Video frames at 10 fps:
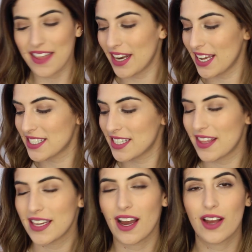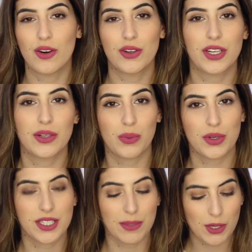And the next thing I ordered
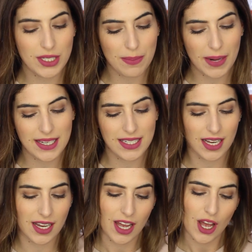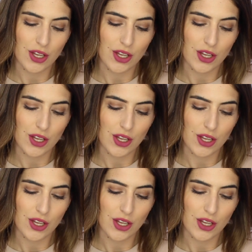was the Beauty Blender